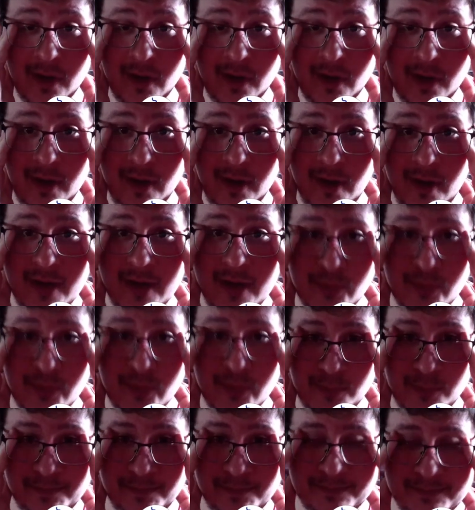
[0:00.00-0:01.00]
I will
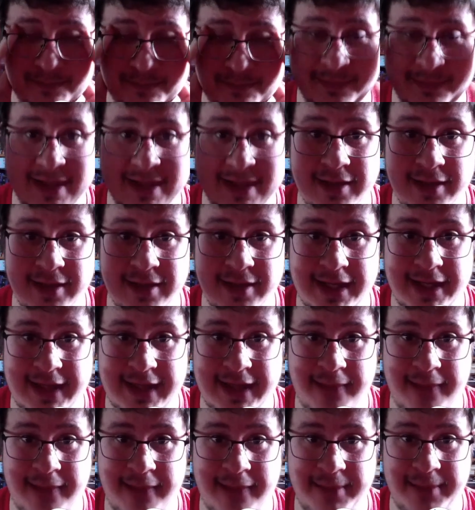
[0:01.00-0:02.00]
look into that a
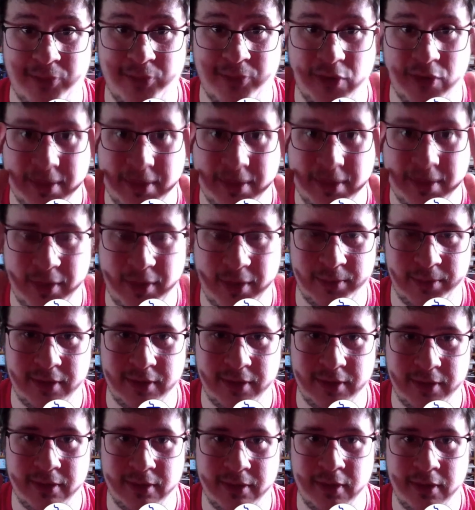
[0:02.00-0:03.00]
bit more in a moment,
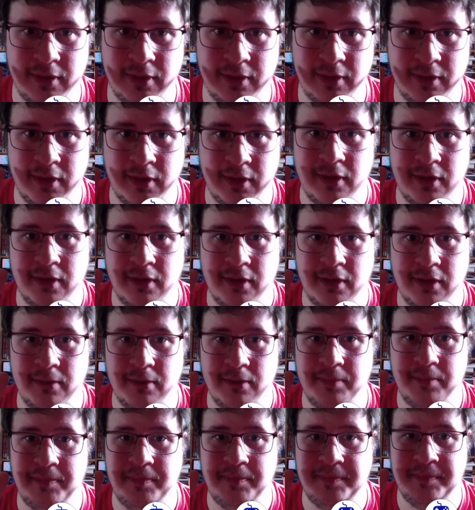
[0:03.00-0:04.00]

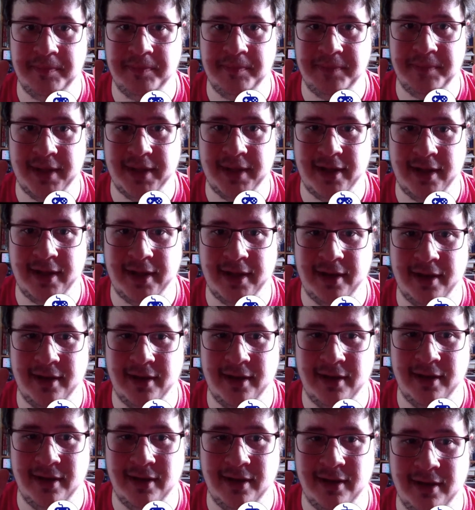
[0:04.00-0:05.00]
but
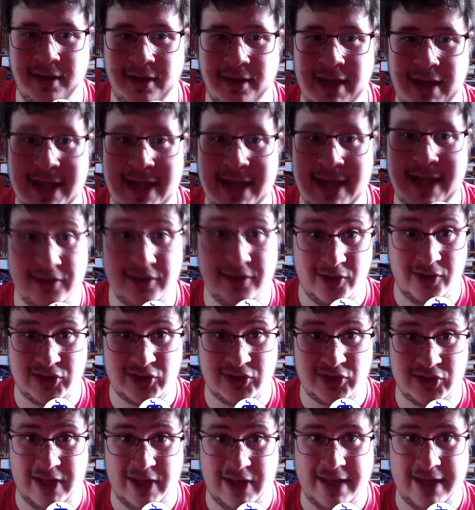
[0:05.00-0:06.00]
it looks
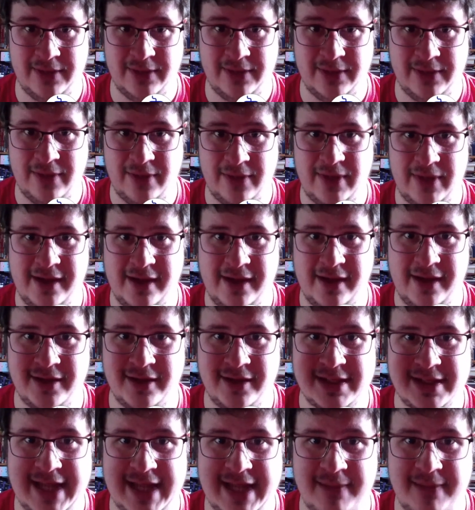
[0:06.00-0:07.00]
like that we are the
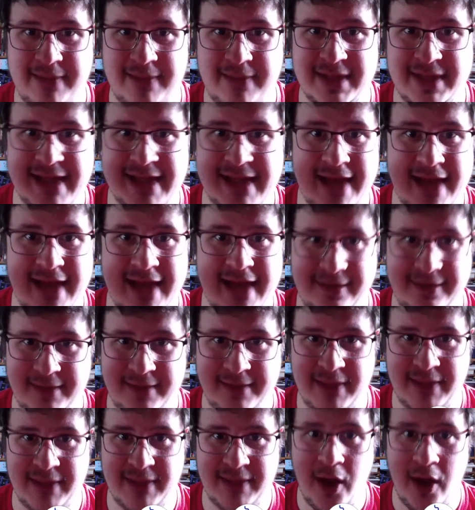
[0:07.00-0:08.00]
team that's handed them their
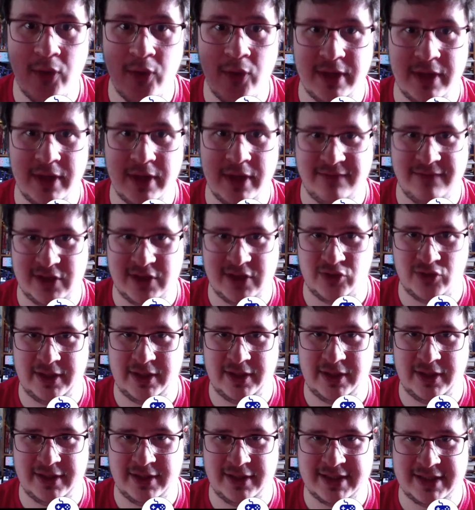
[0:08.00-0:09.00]
only victory
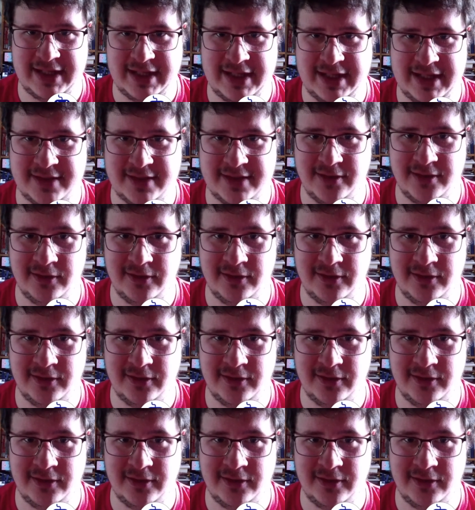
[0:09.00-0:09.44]
this season.